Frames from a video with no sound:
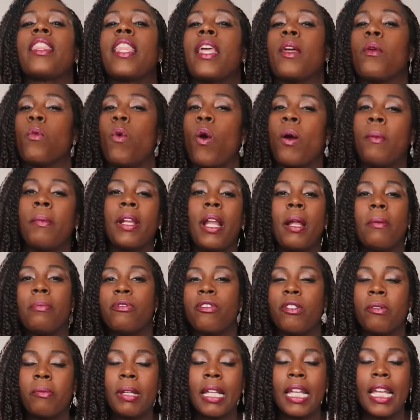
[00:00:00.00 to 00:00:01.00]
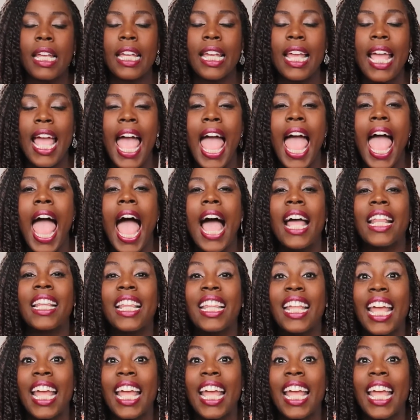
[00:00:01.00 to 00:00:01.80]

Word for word: they warm it up for me, and